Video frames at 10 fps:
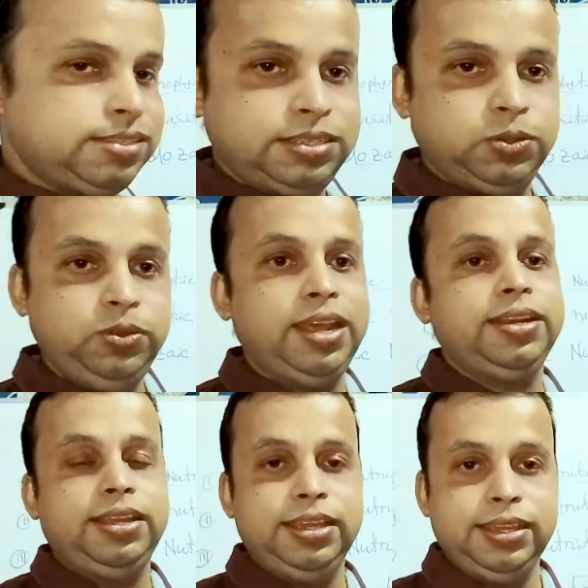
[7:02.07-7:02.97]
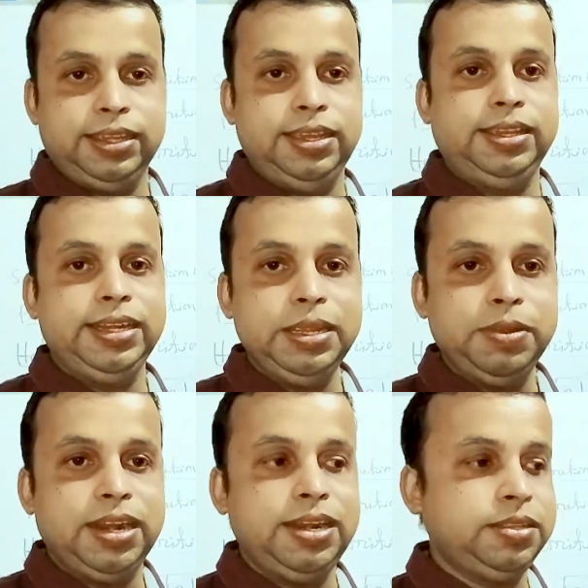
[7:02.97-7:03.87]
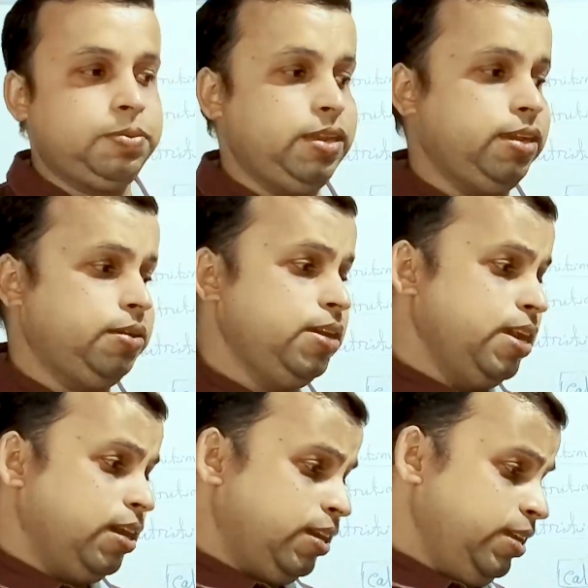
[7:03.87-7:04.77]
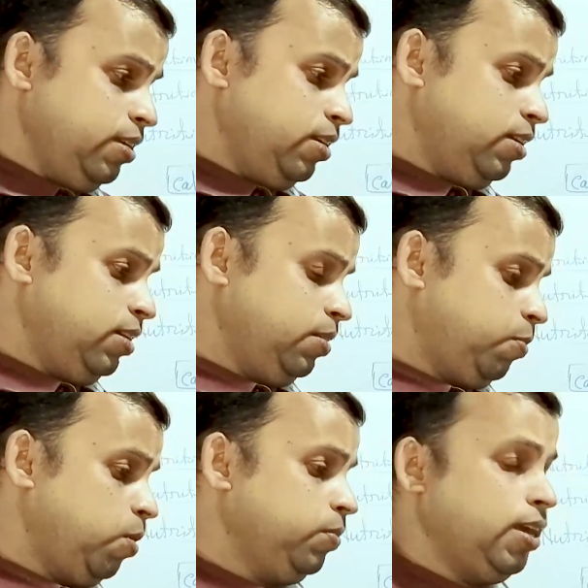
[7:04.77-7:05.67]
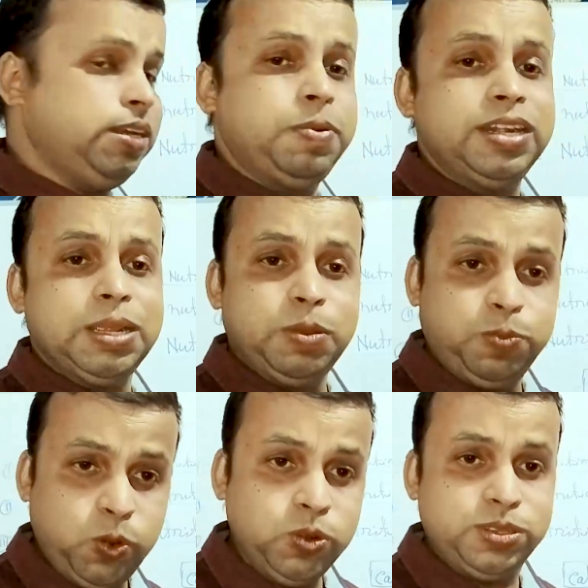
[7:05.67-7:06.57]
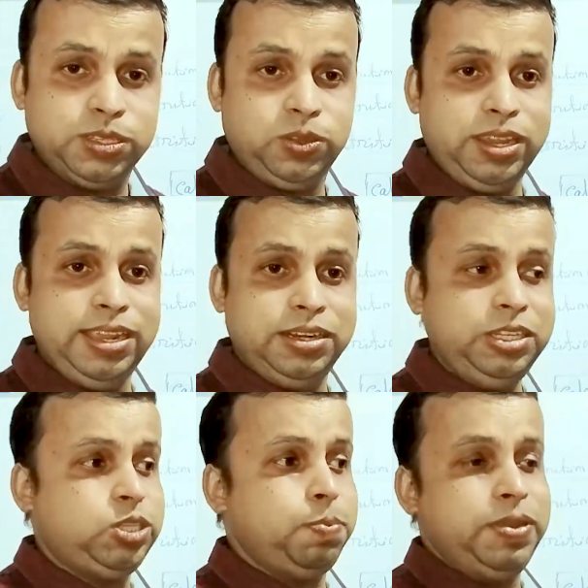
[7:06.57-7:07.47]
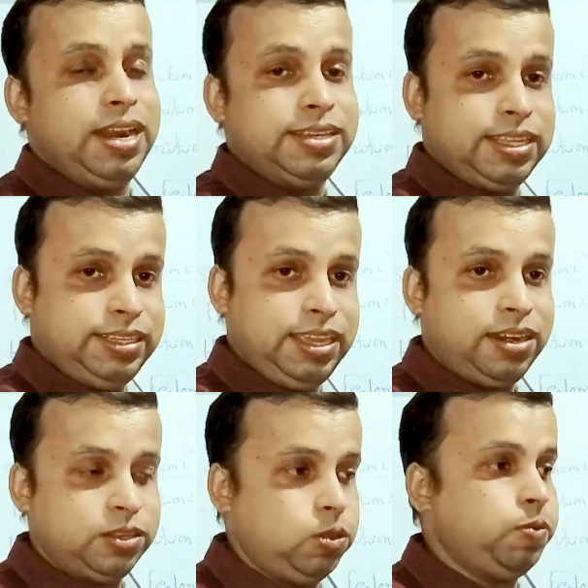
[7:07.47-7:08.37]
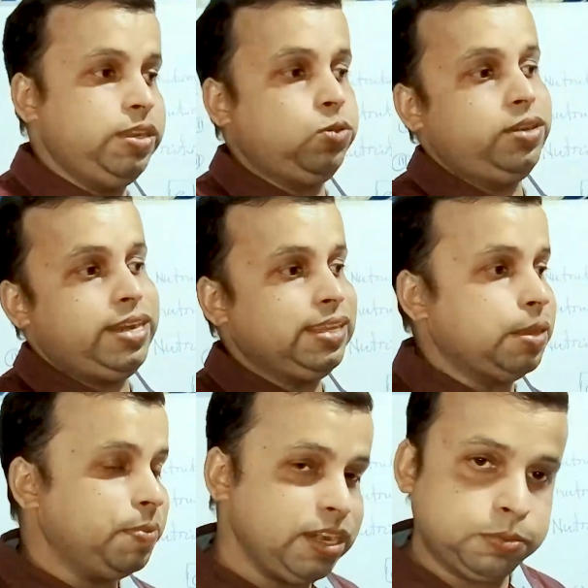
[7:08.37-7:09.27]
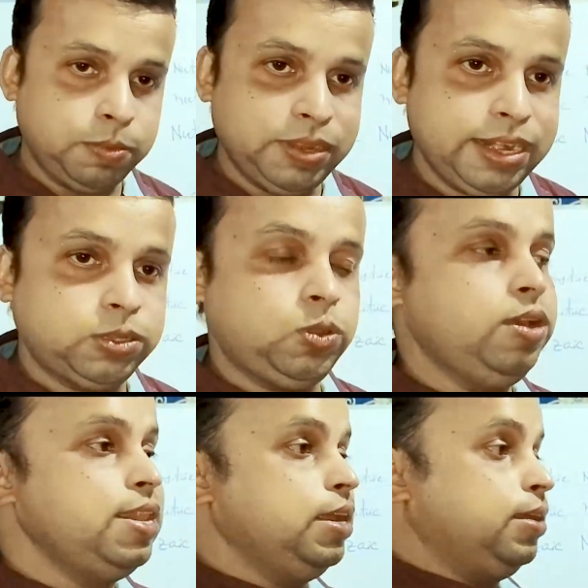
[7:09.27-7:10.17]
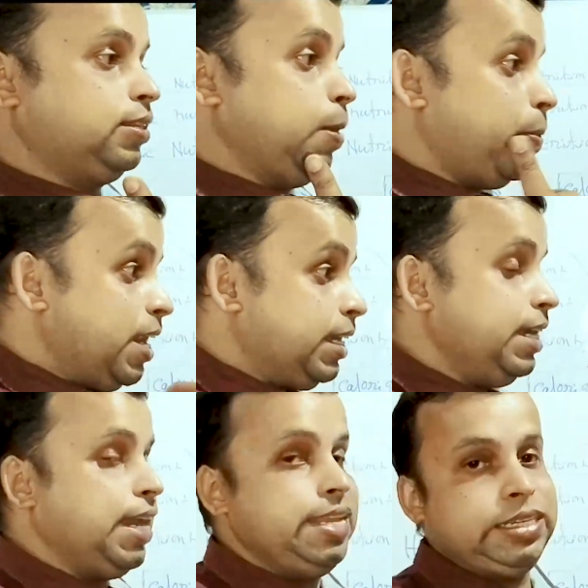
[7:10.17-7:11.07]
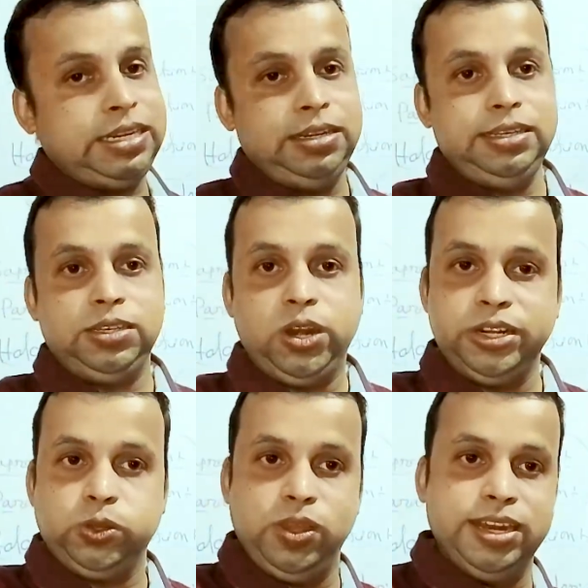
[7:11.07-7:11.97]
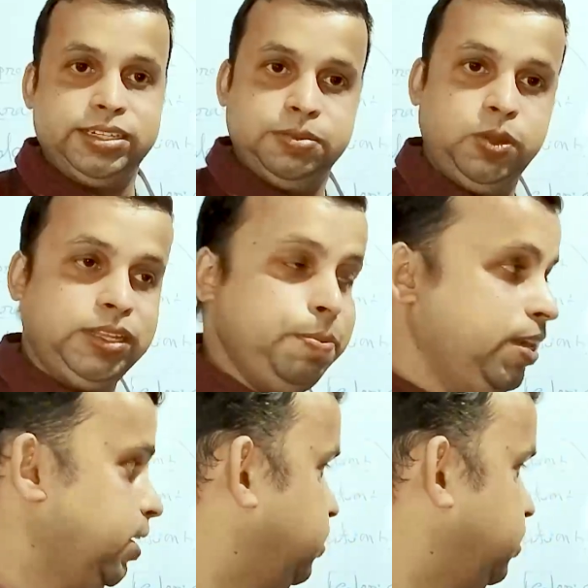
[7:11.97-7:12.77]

we are getting minerals from the different type of foods. Okay, rich of minerals are there, so it will take the minerals from that. So separately digestion is not required for the minerals,